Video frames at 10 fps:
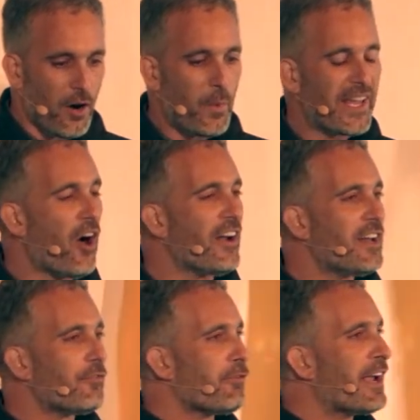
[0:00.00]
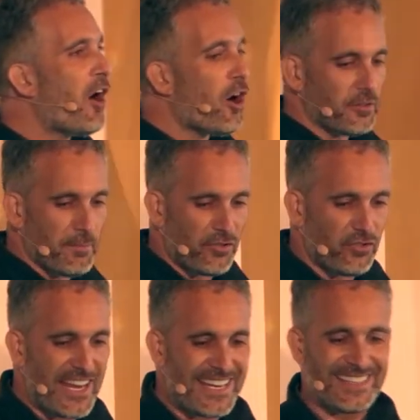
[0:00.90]
We kind of regard
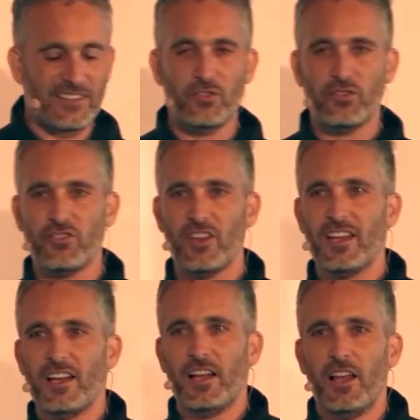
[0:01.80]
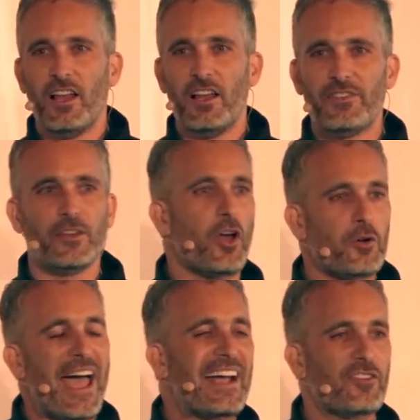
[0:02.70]
machines that
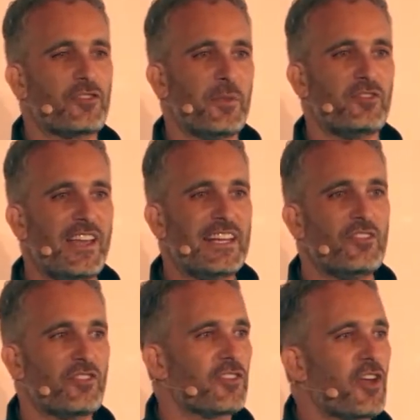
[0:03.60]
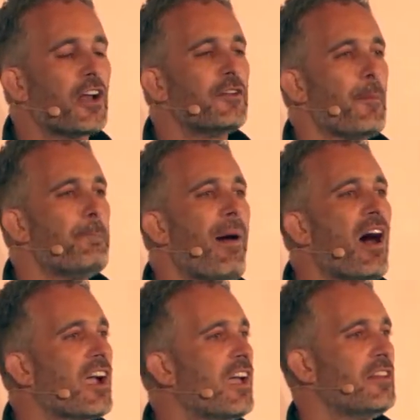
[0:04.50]
don't act as machines as kind of a
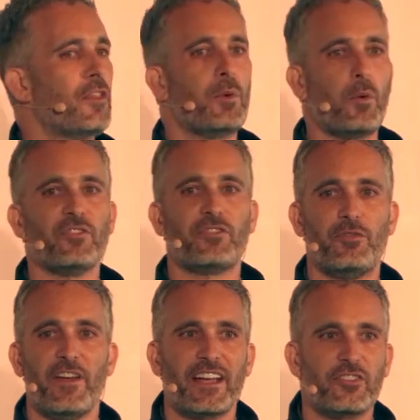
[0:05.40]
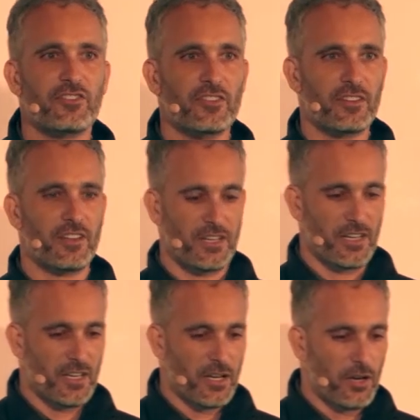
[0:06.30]
bug that we want to fix.
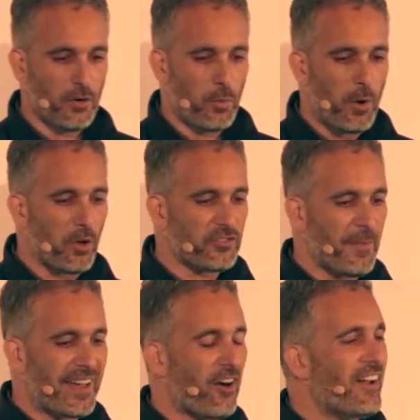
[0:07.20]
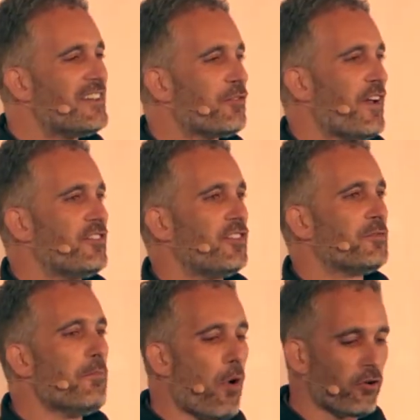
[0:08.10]
We want to make our
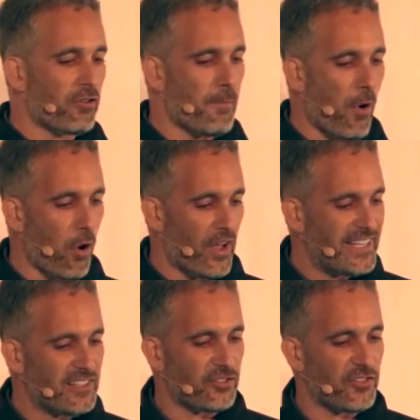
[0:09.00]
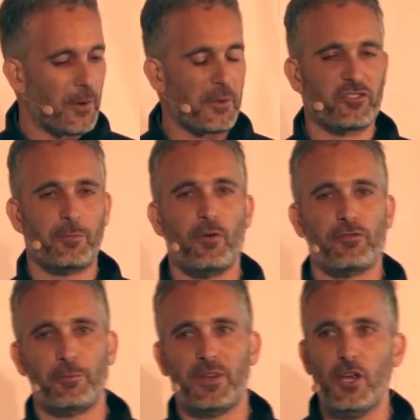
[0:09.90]
interfaces more and more indistinguishable
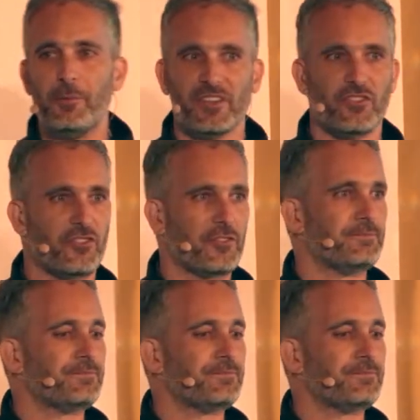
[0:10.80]
from humans.